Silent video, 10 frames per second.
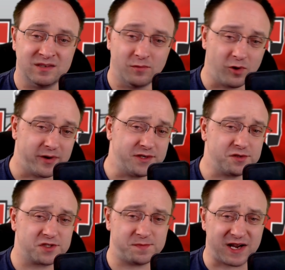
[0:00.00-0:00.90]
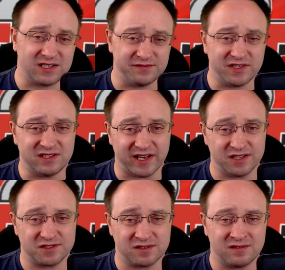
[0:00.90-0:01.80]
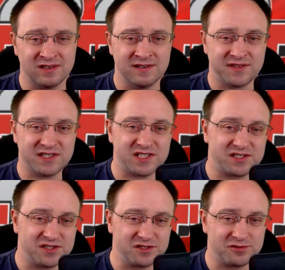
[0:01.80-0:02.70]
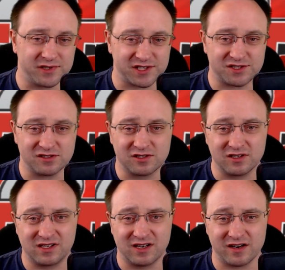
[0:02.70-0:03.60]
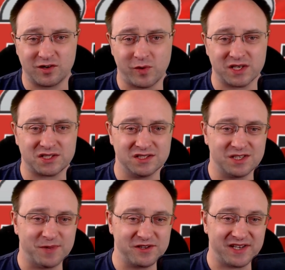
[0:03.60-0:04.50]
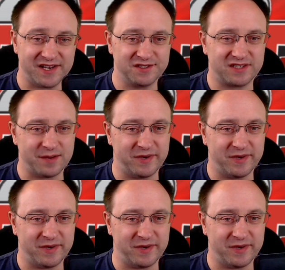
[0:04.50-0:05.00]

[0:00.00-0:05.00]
more introspective in nature than just your traditional cookie cutter questions about the entertainment